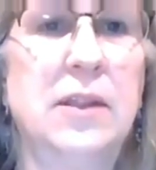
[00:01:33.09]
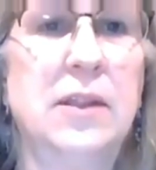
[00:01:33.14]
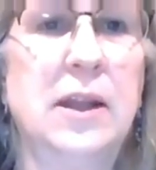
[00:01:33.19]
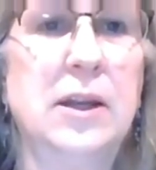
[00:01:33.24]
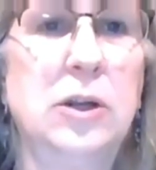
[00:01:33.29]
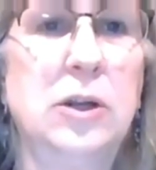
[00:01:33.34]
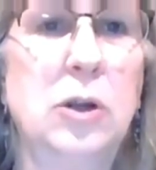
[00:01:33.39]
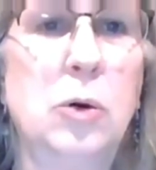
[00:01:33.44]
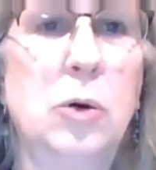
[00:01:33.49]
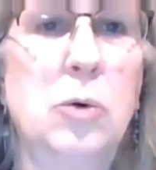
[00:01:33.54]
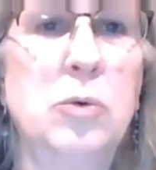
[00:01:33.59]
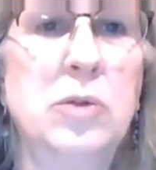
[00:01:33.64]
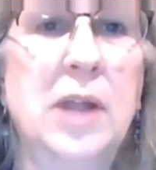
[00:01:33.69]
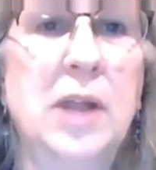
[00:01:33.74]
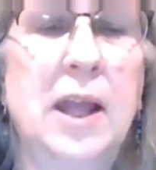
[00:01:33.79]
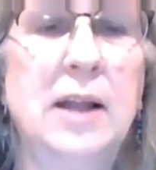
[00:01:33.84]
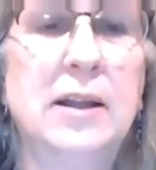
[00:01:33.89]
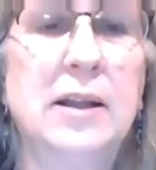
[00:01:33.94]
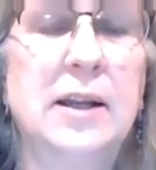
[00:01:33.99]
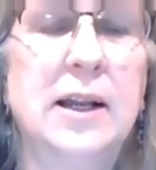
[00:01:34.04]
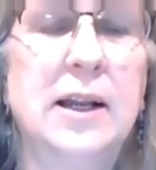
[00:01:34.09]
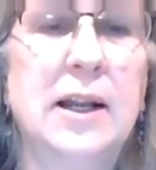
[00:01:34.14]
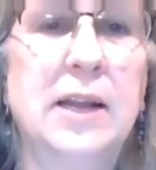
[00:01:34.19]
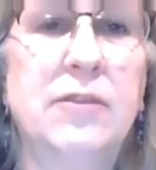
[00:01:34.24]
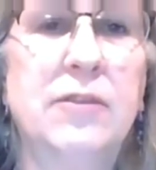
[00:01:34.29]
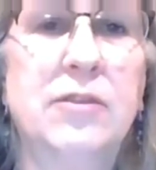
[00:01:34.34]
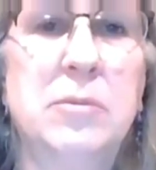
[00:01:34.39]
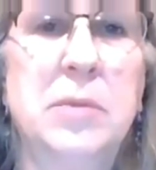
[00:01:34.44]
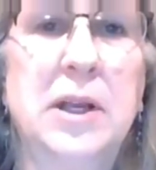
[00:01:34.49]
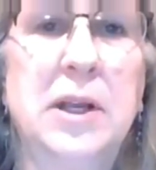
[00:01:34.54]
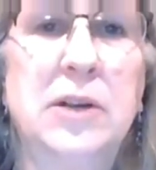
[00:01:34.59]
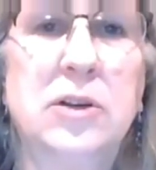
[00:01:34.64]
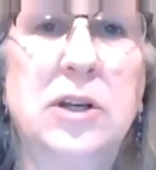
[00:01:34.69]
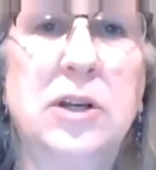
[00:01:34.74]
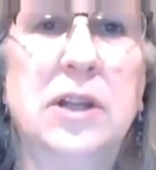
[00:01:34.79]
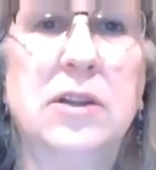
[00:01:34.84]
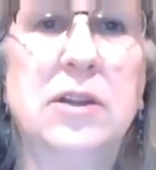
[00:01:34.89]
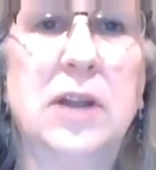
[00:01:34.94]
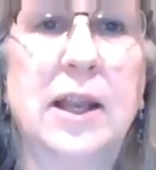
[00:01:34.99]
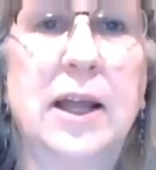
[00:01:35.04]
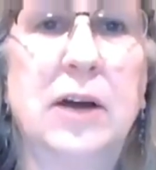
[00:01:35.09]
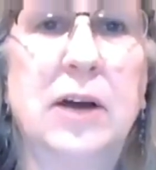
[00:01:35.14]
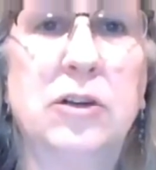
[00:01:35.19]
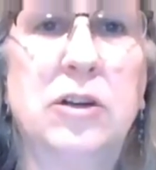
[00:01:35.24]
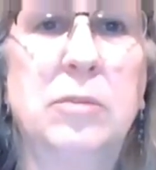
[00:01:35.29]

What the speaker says: that no candidate information is allowed